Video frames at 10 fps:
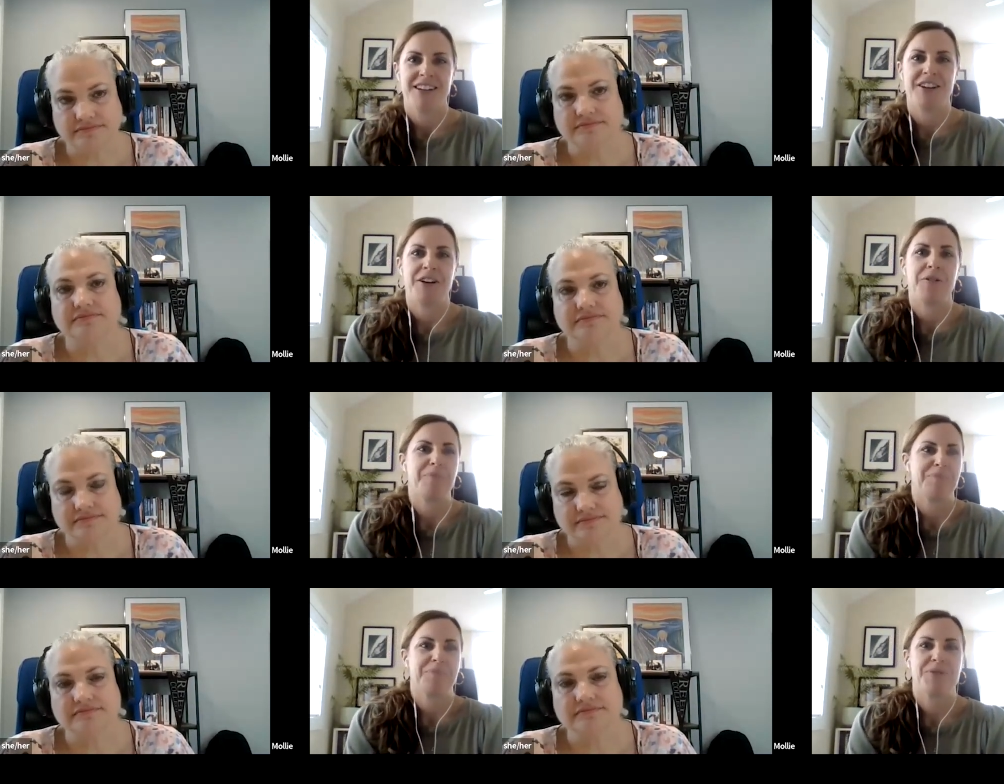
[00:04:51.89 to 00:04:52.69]
Speaker 1: You know,
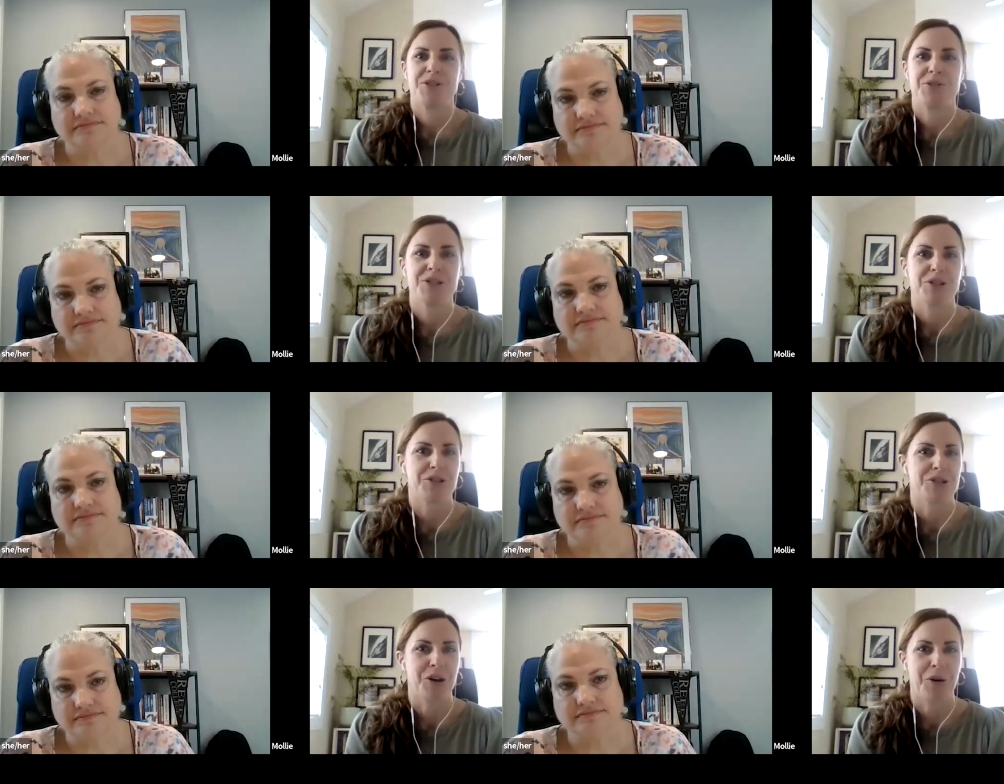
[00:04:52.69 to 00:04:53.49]
students are
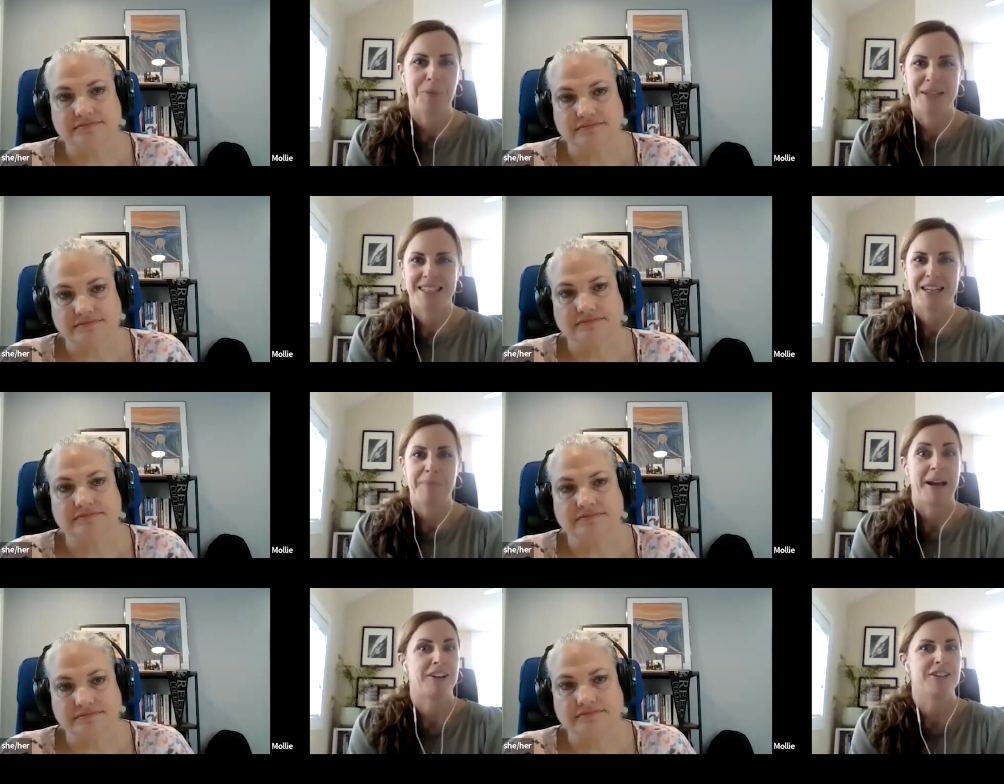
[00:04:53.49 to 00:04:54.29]
so busy,
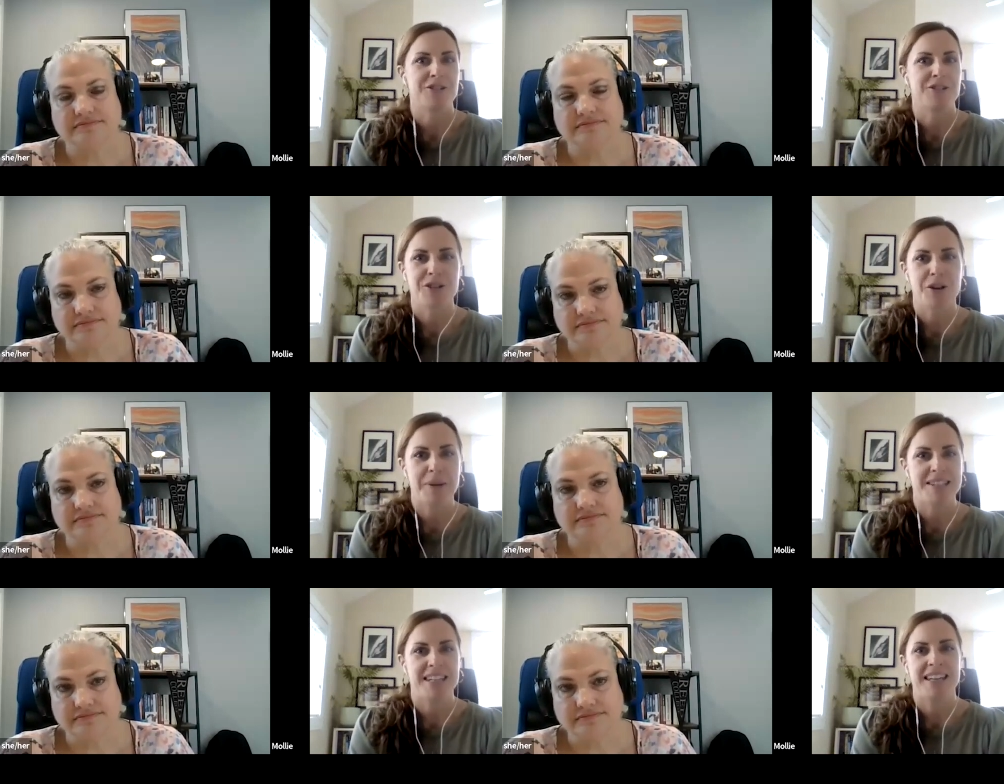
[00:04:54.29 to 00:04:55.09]
parents are so
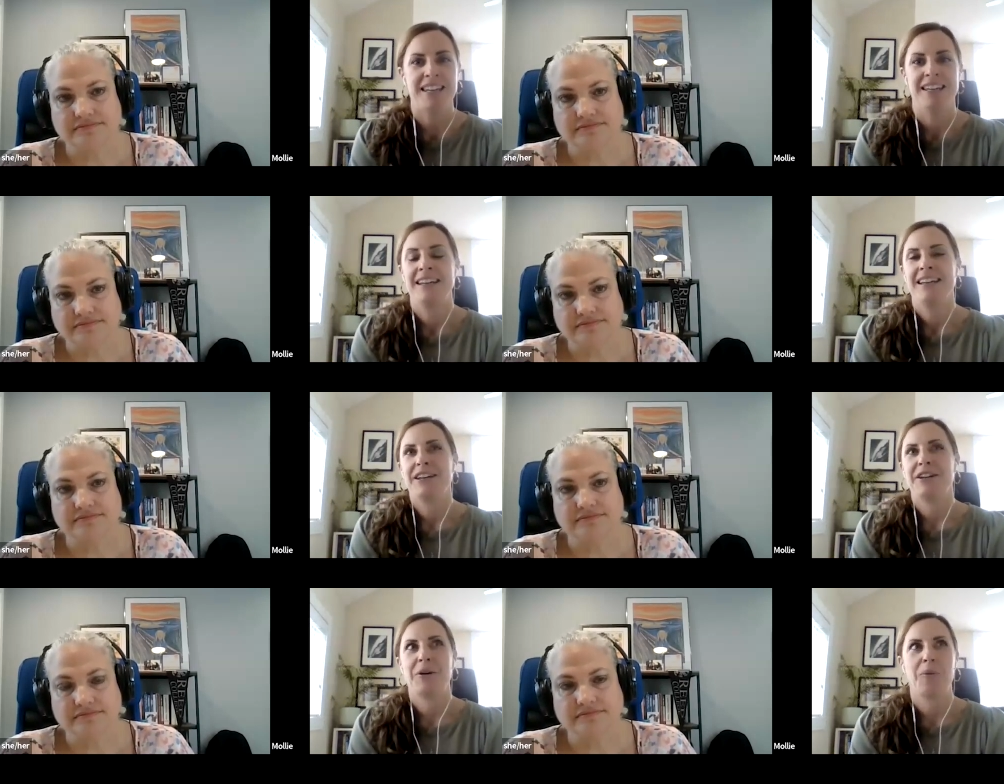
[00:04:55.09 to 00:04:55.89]
busy.
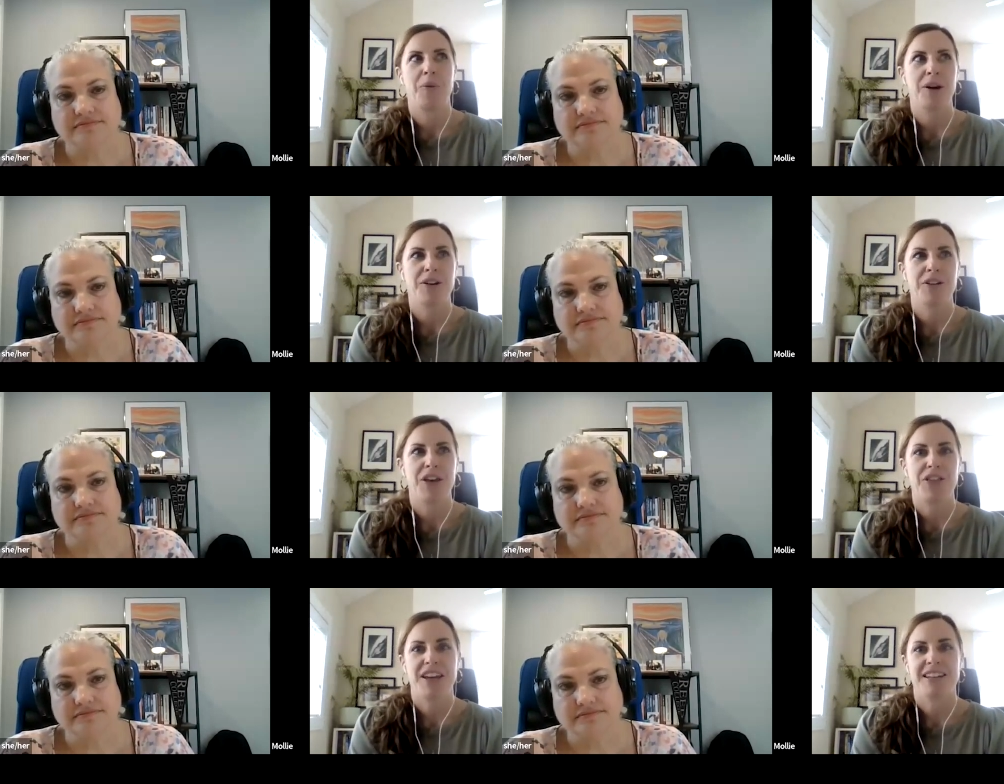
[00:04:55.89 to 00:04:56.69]
You know, what are
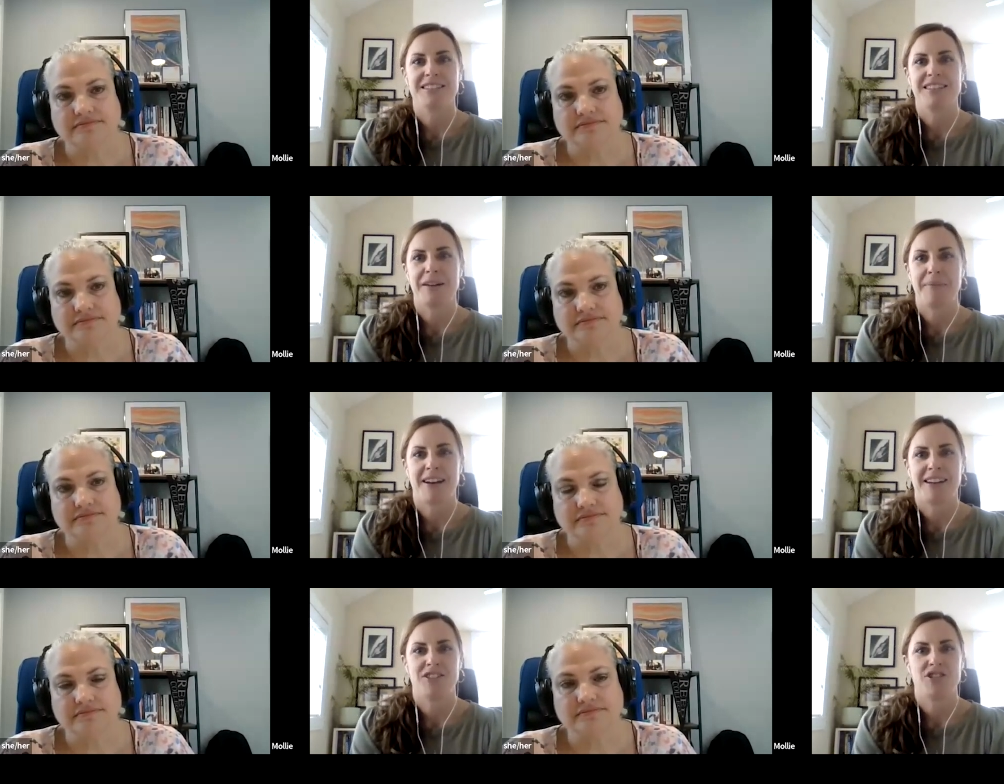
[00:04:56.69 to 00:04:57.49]
the things that
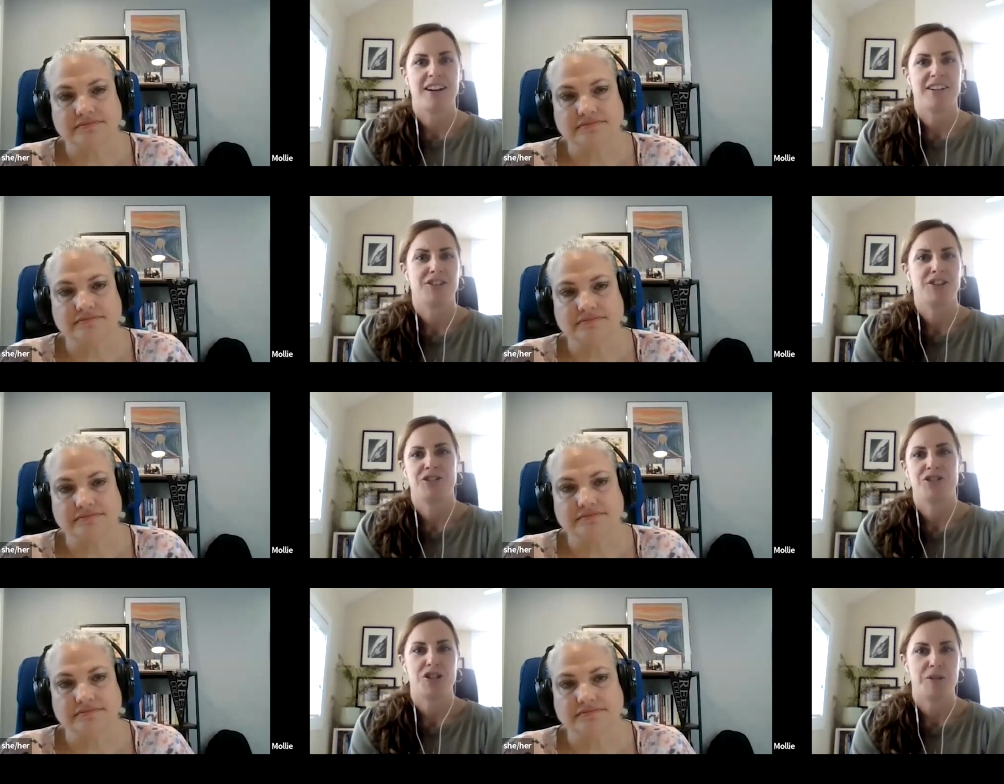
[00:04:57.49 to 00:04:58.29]
my child could
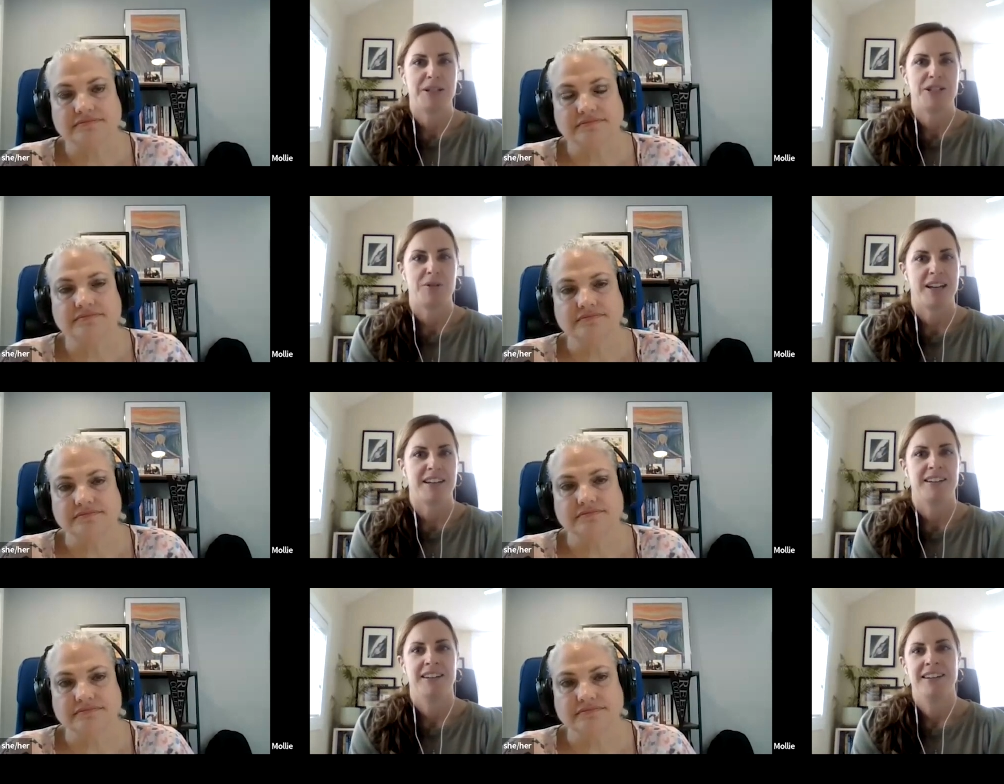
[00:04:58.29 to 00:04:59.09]
or should be doing